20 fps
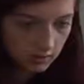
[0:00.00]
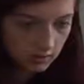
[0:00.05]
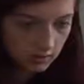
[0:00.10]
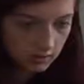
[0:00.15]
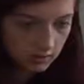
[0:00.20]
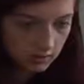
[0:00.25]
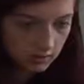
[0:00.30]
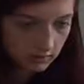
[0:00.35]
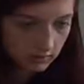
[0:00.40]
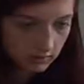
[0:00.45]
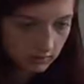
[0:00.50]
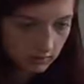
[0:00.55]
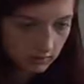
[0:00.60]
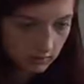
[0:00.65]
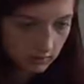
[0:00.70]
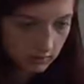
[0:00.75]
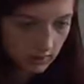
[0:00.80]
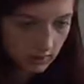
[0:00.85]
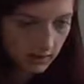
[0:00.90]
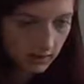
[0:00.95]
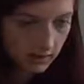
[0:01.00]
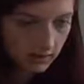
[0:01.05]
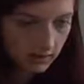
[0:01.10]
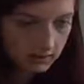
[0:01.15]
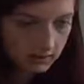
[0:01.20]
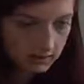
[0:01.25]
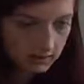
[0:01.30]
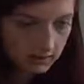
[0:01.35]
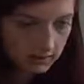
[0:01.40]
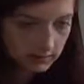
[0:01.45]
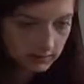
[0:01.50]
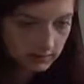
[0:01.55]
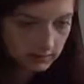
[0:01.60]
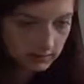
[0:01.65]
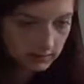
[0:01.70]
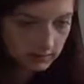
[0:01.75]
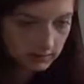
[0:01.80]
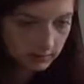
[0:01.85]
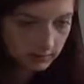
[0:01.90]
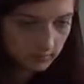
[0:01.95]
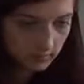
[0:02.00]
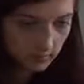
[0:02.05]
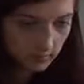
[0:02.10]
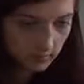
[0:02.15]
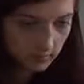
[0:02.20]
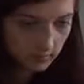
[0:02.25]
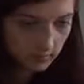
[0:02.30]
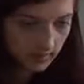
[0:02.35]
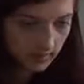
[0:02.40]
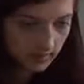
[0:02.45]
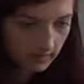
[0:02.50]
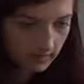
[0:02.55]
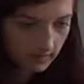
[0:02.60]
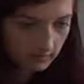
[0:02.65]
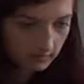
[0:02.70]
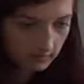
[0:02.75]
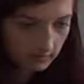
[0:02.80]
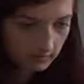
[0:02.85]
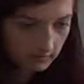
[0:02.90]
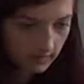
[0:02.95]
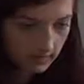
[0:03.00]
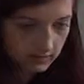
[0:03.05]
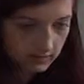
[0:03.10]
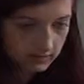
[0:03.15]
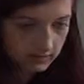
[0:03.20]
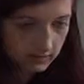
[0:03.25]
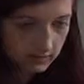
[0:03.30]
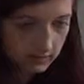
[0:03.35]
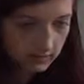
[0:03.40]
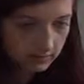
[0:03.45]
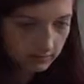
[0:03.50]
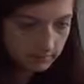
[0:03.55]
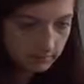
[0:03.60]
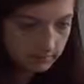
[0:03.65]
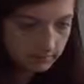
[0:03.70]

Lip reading: So left on X, plus 10.